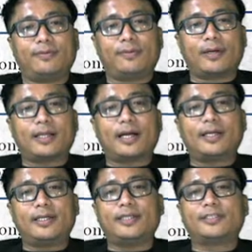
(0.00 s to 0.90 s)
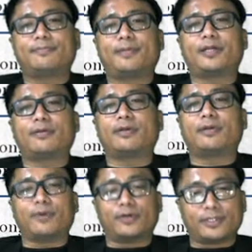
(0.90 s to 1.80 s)
what are these particular
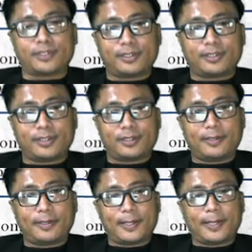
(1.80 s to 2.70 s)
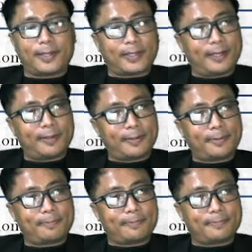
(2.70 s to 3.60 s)
models. Okay?
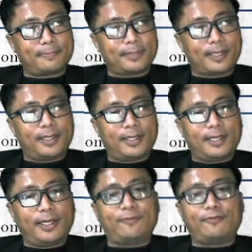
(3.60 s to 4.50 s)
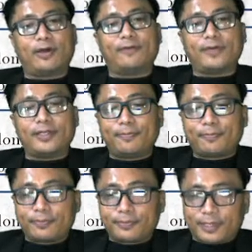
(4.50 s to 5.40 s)
If you have any
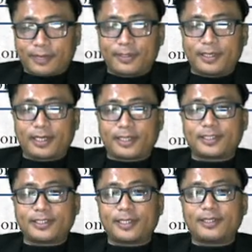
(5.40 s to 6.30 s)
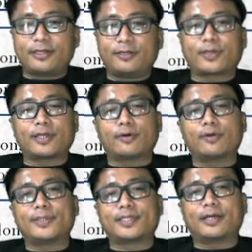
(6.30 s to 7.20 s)
trouble in understanding, you can
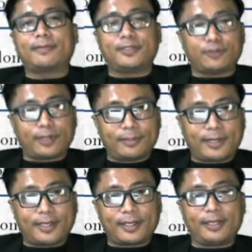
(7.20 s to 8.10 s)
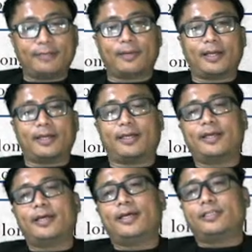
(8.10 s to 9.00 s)
always come and join me in my
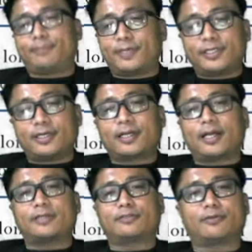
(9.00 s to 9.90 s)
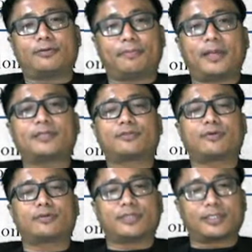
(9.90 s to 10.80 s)
special class or plus
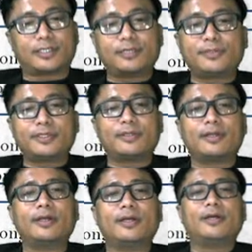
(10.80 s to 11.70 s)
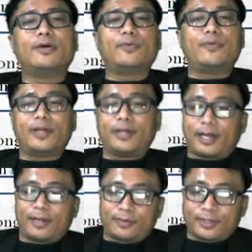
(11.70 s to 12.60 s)
course subscription where
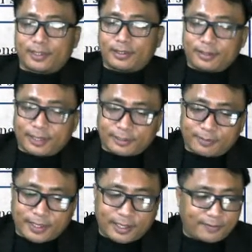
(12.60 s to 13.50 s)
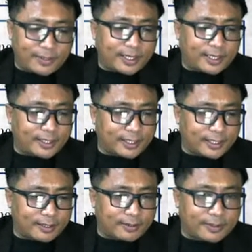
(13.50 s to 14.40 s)
I will explain everything in
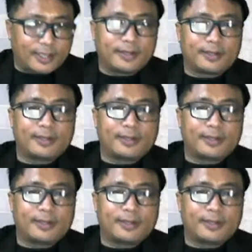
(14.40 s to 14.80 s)
detail. Okay?